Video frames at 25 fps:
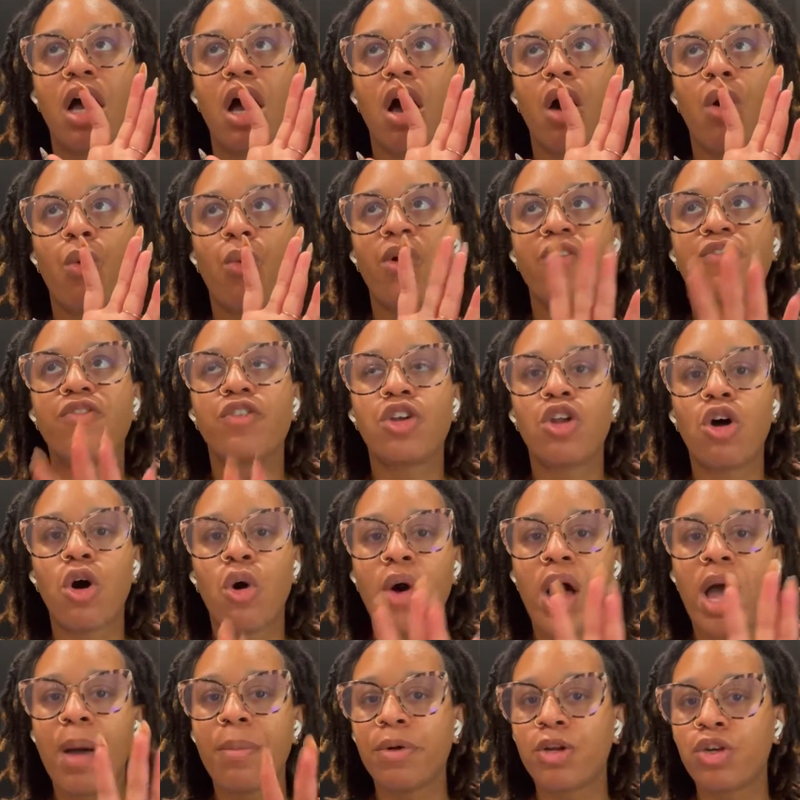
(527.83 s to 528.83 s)
with no
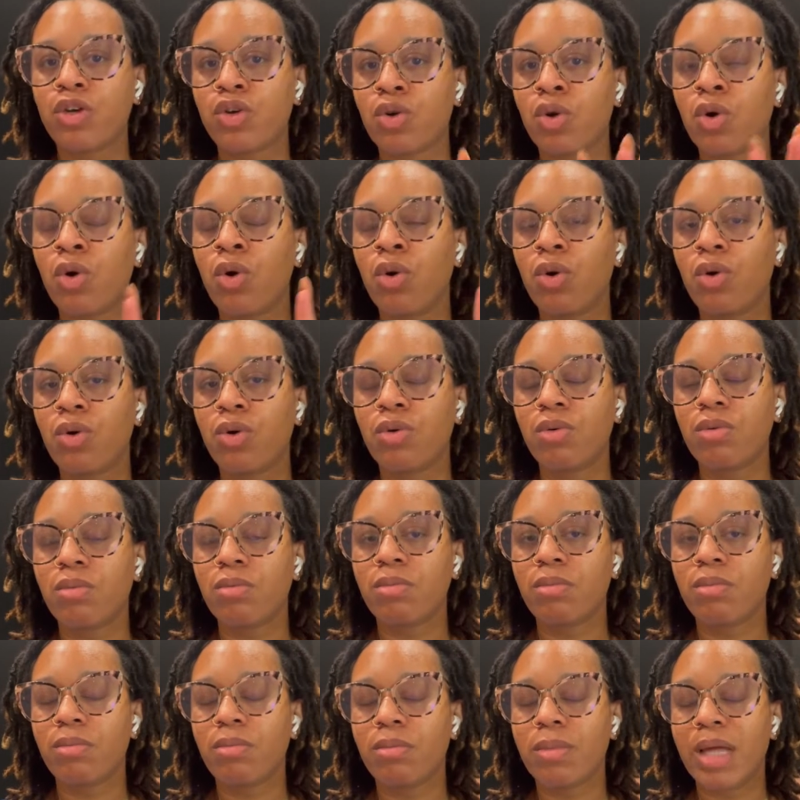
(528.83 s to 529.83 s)
epidural
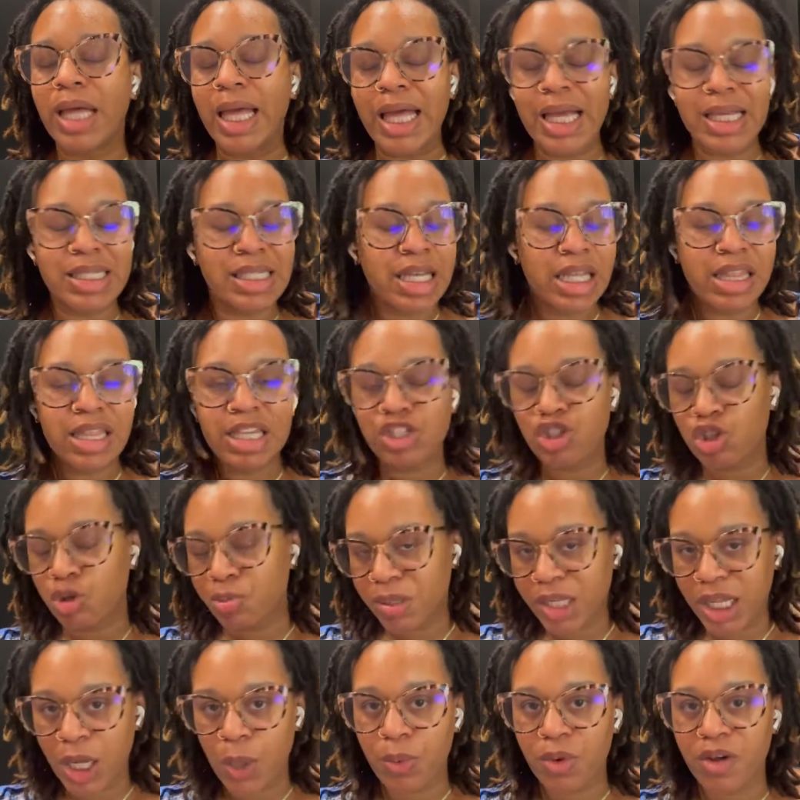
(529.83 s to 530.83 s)
is nothing to
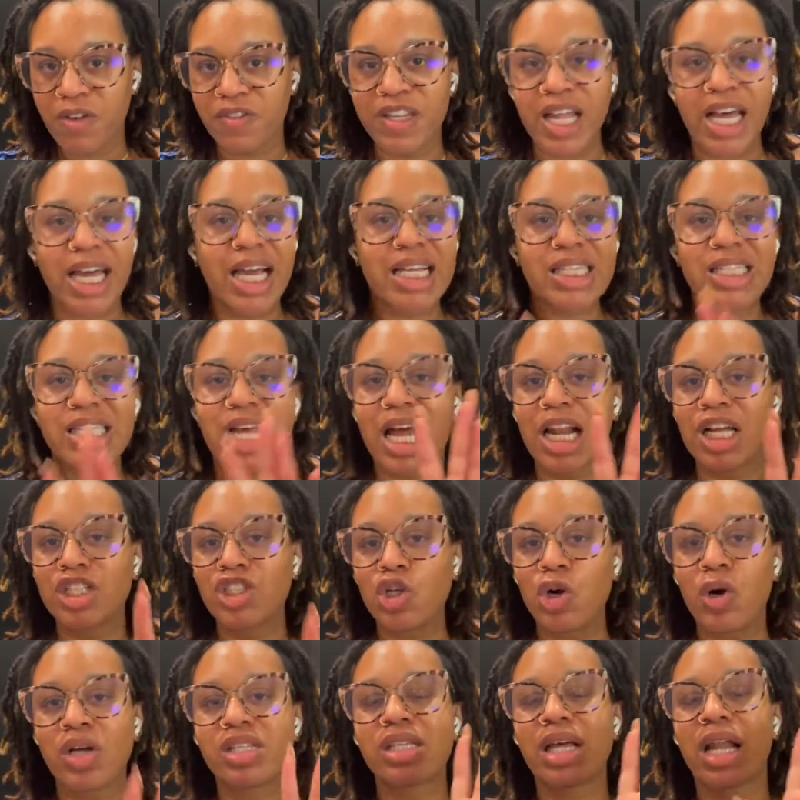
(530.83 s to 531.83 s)
play with. Like, it's not a
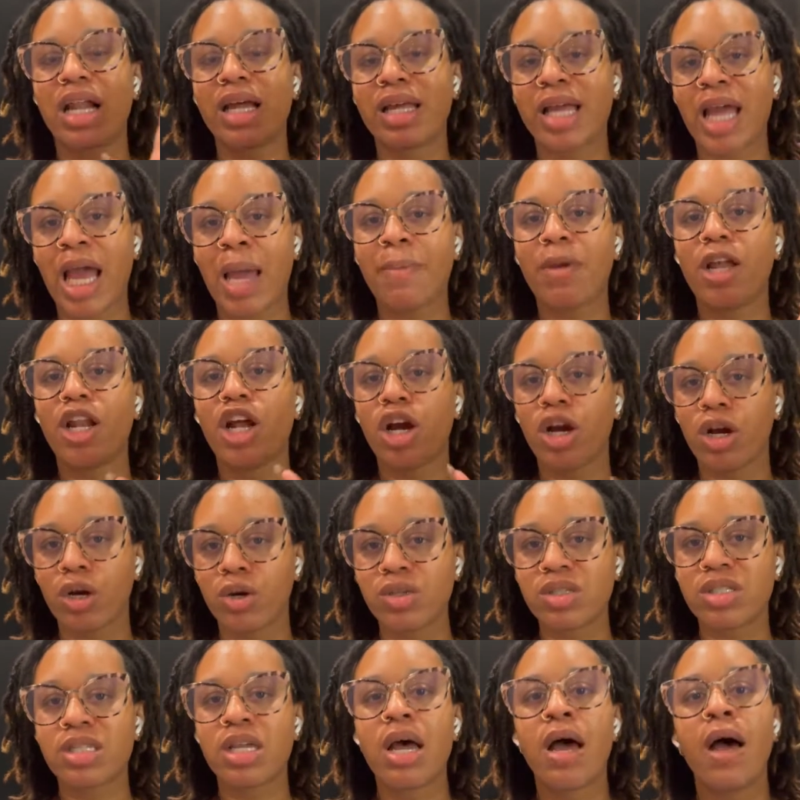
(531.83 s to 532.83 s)
joke, it's not a game, it
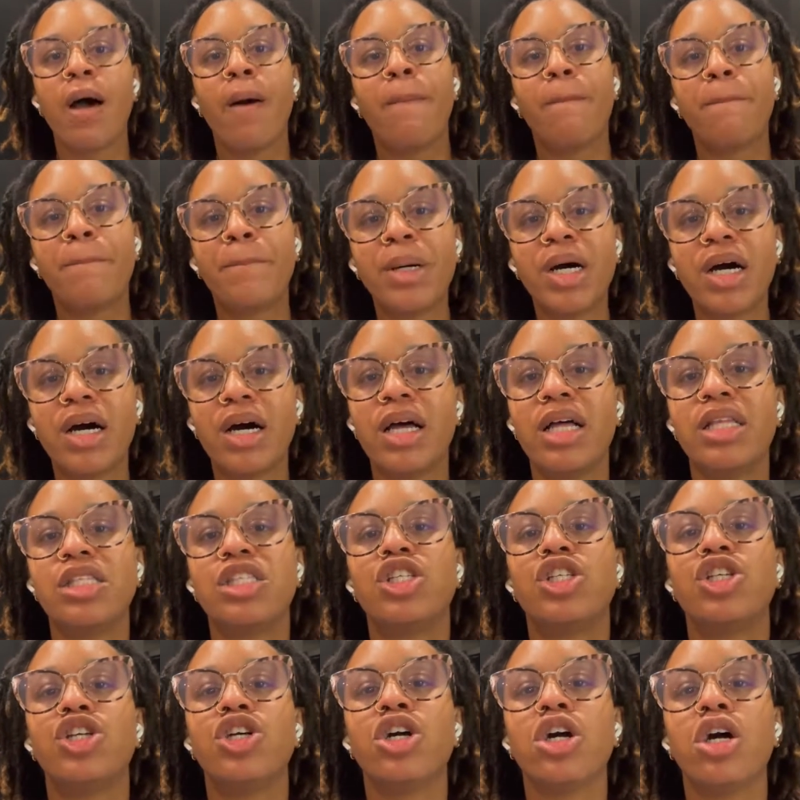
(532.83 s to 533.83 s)
hurts. But
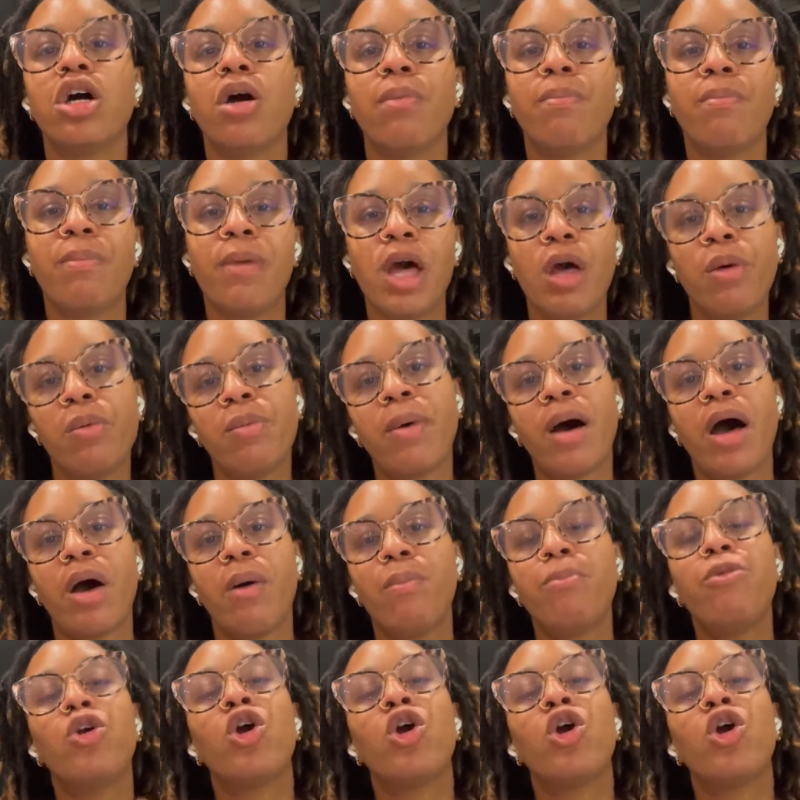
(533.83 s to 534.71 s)
your midwife